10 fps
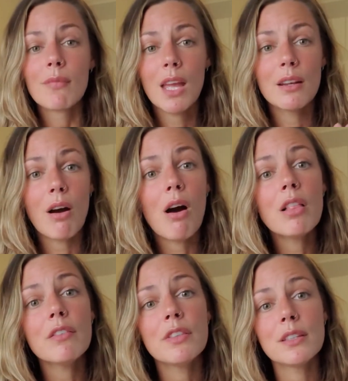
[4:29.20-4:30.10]
And
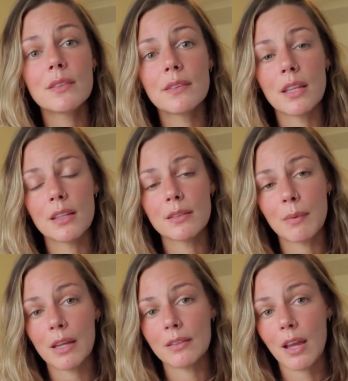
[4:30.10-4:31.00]
all of these things,
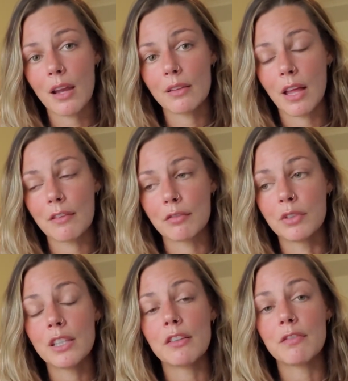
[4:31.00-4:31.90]
my entire life
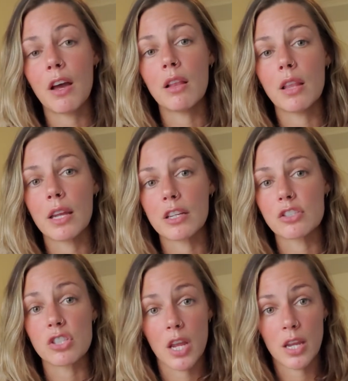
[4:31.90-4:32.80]
really felt like a
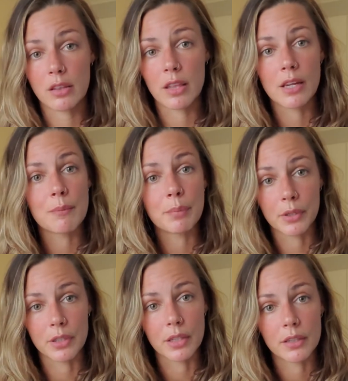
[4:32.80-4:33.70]
chain, like a
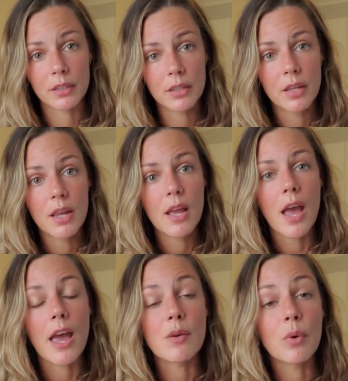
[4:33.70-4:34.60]
burden.
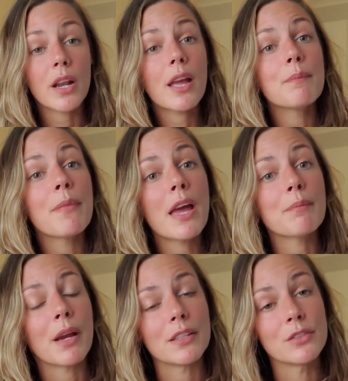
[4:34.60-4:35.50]
And when I met
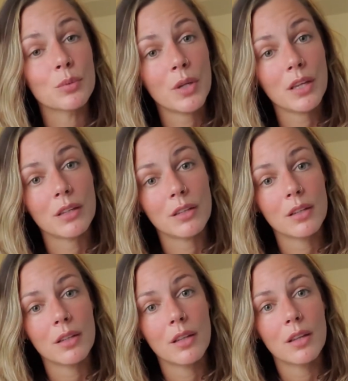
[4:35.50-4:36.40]
my twin,
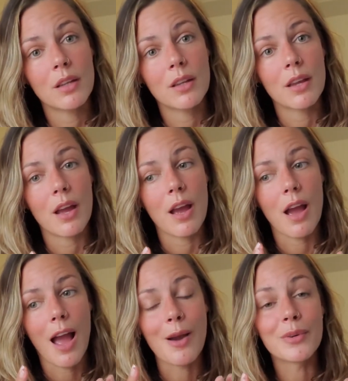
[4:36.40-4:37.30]

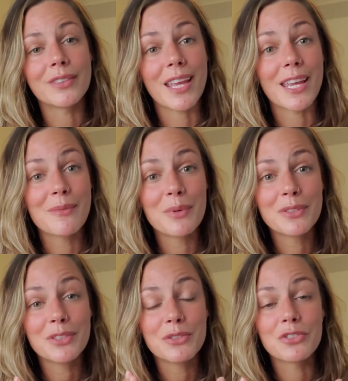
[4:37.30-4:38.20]
I was able
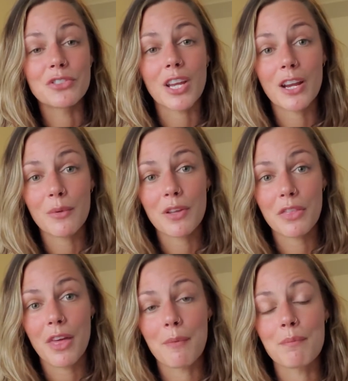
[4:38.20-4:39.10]
to share
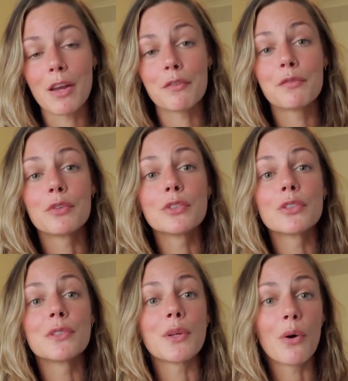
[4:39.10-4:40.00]
with them my full
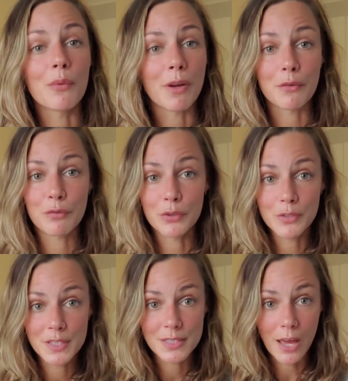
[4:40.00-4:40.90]
soul, my full
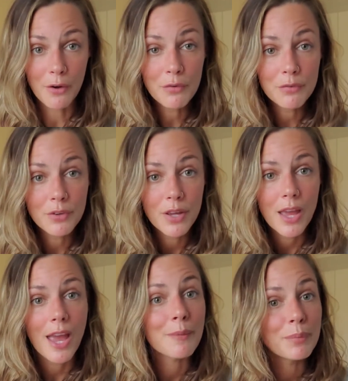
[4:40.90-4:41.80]
self,
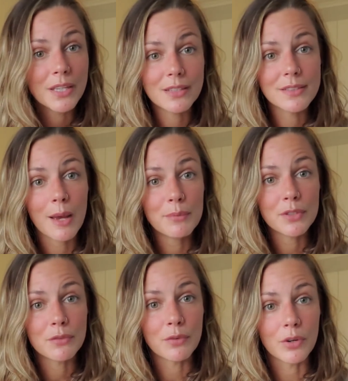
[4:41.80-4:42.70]
and be
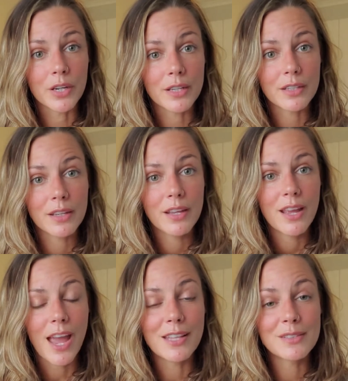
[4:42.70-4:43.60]
accepted for it.
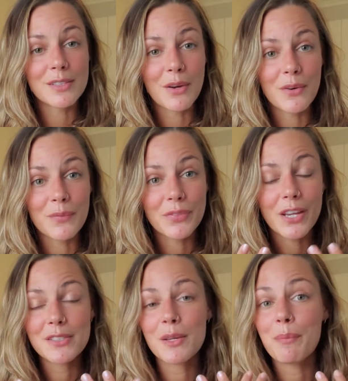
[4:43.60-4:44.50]
And so
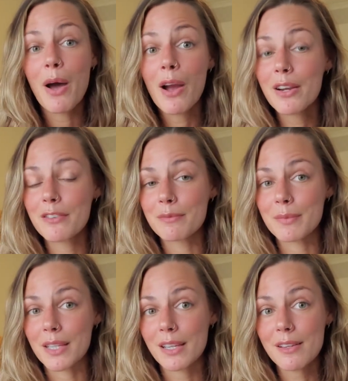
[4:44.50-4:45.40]
there's a part of
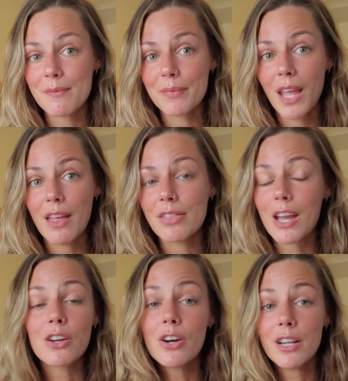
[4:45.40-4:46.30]
me
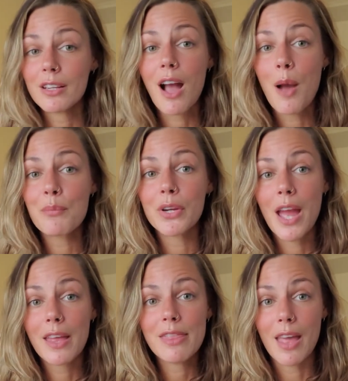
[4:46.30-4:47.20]
that couldn't
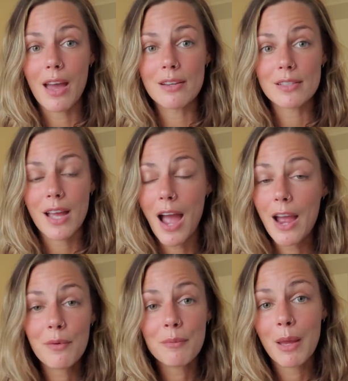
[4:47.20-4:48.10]
comprehend that. I
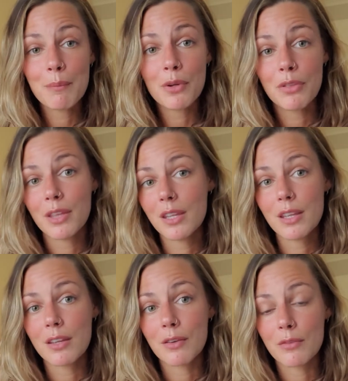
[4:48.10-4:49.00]
remember
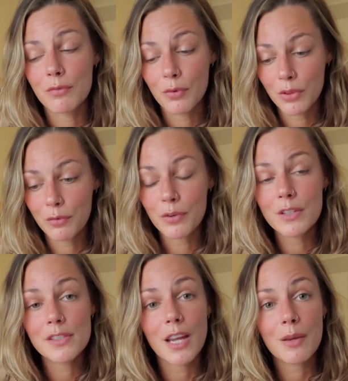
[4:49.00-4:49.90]
thinking for the
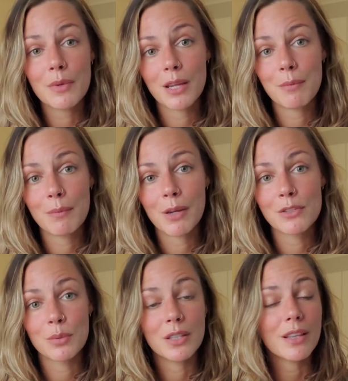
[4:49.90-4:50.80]
first time when I met my
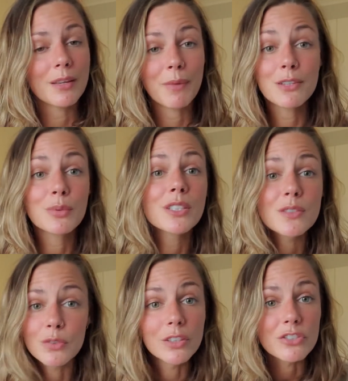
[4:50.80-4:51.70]
twin, like, my twin is
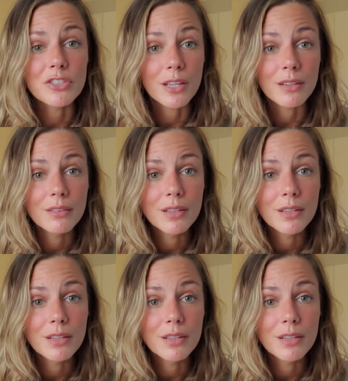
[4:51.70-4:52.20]
full of shit.